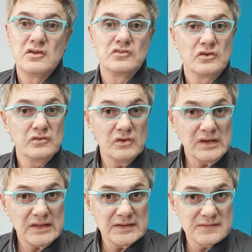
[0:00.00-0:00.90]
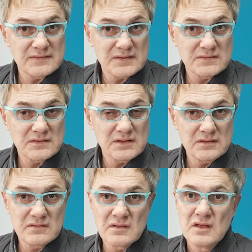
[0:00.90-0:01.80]
should you need
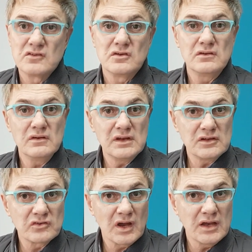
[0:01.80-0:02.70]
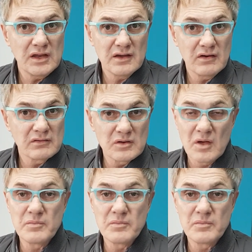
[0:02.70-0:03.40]
assistance, should you need training on